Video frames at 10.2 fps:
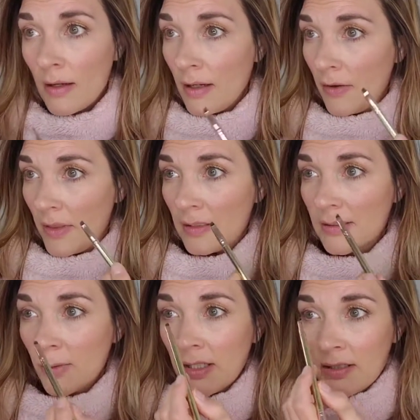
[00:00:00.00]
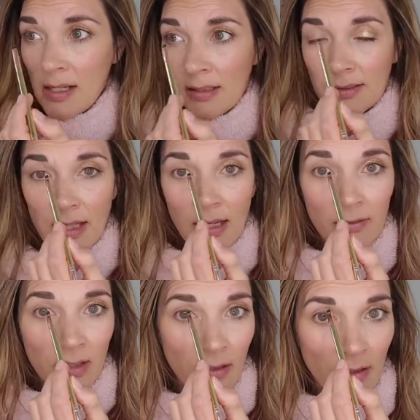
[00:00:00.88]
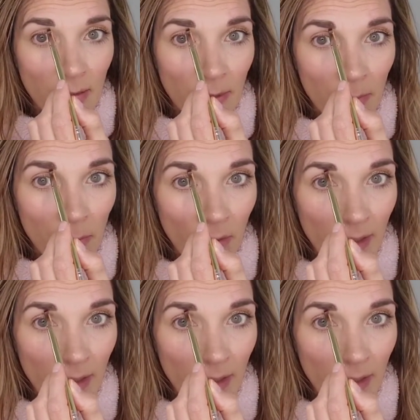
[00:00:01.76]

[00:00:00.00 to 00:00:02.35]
Now this one does have a little bit more